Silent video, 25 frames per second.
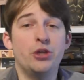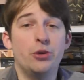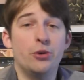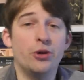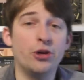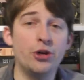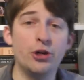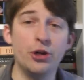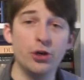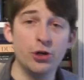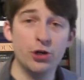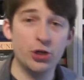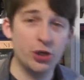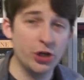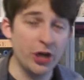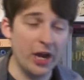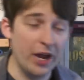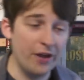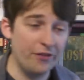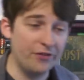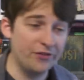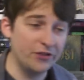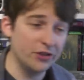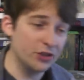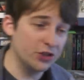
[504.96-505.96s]
you're a good
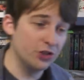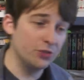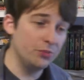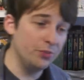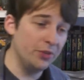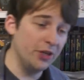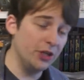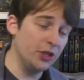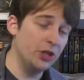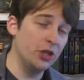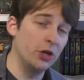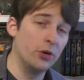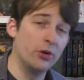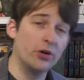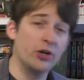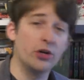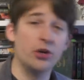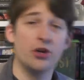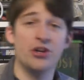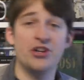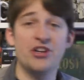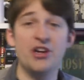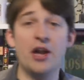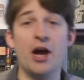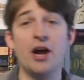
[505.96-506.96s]
chef doesn't mean you're a
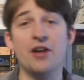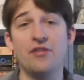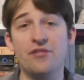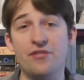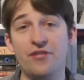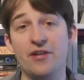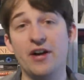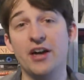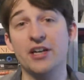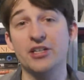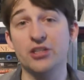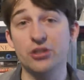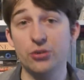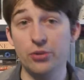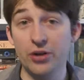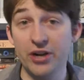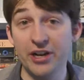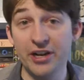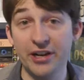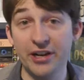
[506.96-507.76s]
good knife fighter, in